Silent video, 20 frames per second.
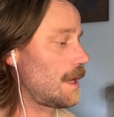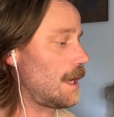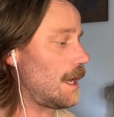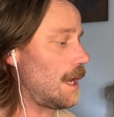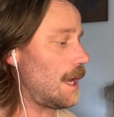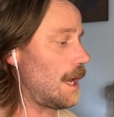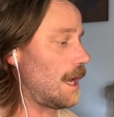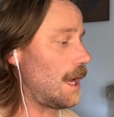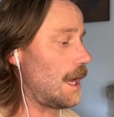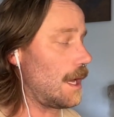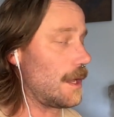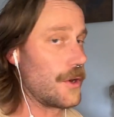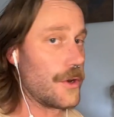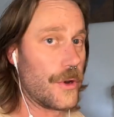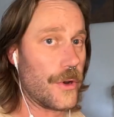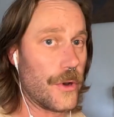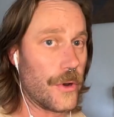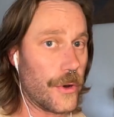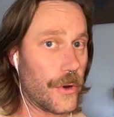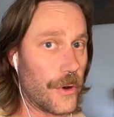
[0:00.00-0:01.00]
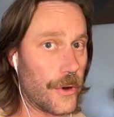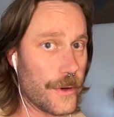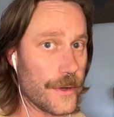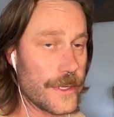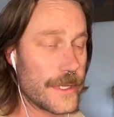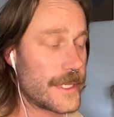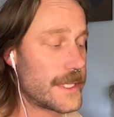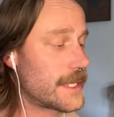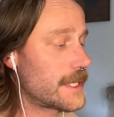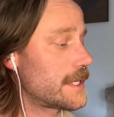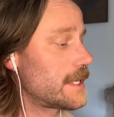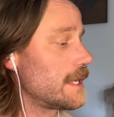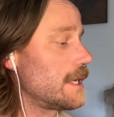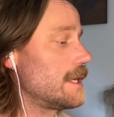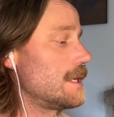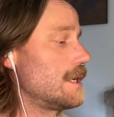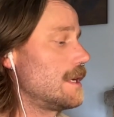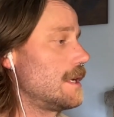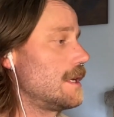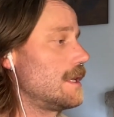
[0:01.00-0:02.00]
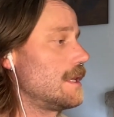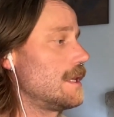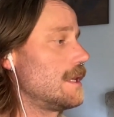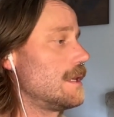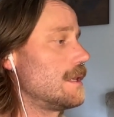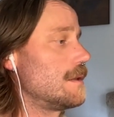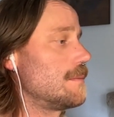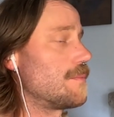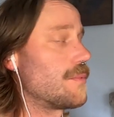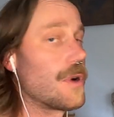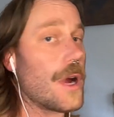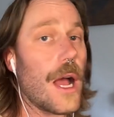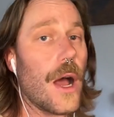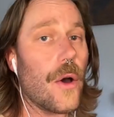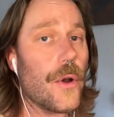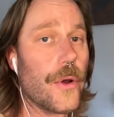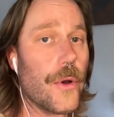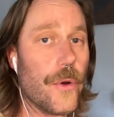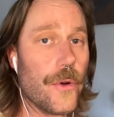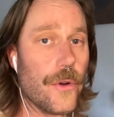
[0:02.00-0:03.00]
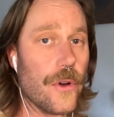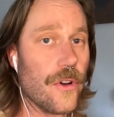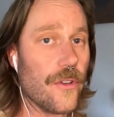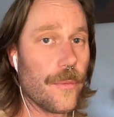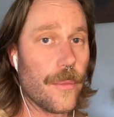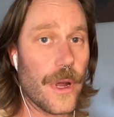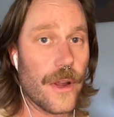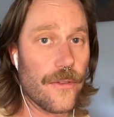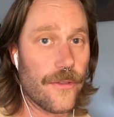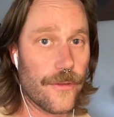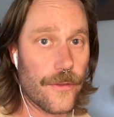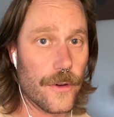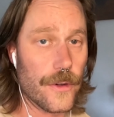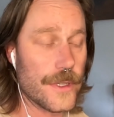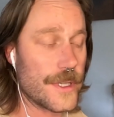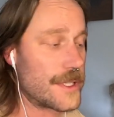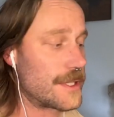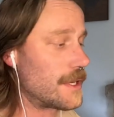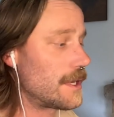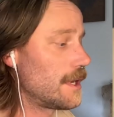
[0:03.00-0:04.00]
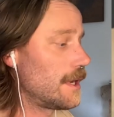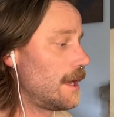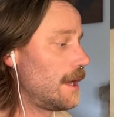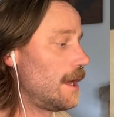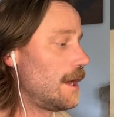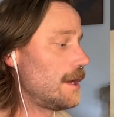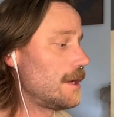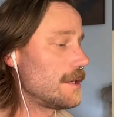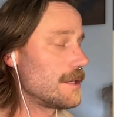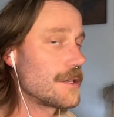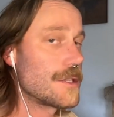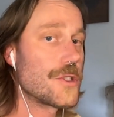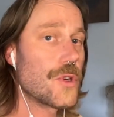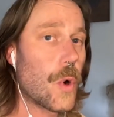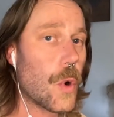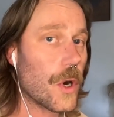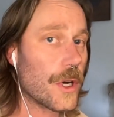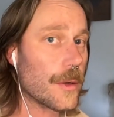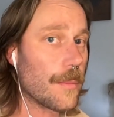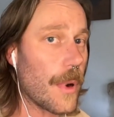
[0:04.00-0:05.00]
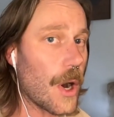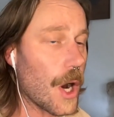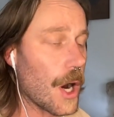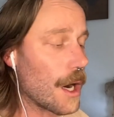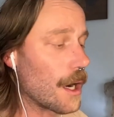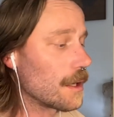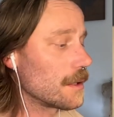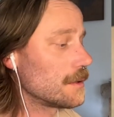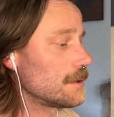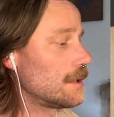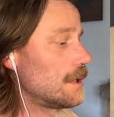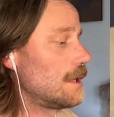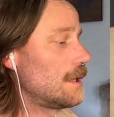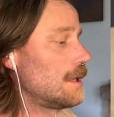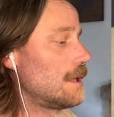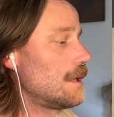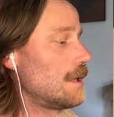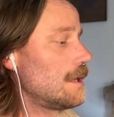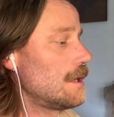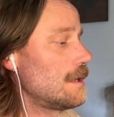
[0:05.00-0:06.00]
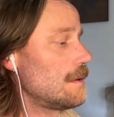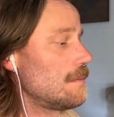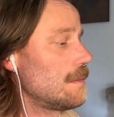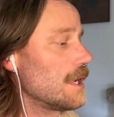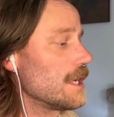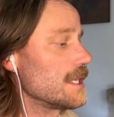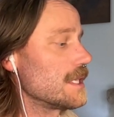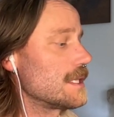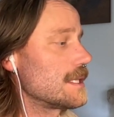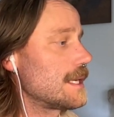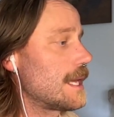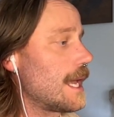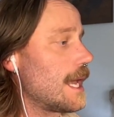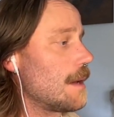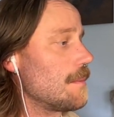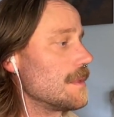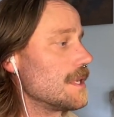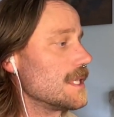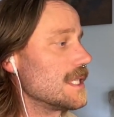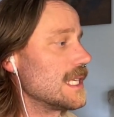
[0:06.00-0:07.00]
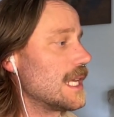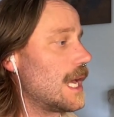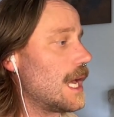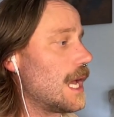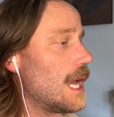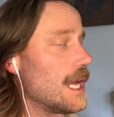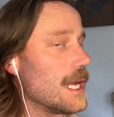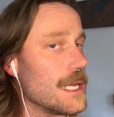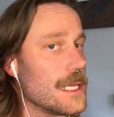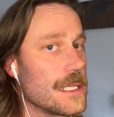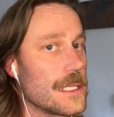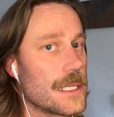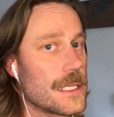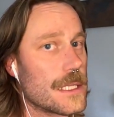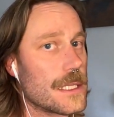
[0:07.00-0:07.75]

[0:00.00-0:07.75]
Nerds, the proud owner of my first Torqbar by Scam Designs.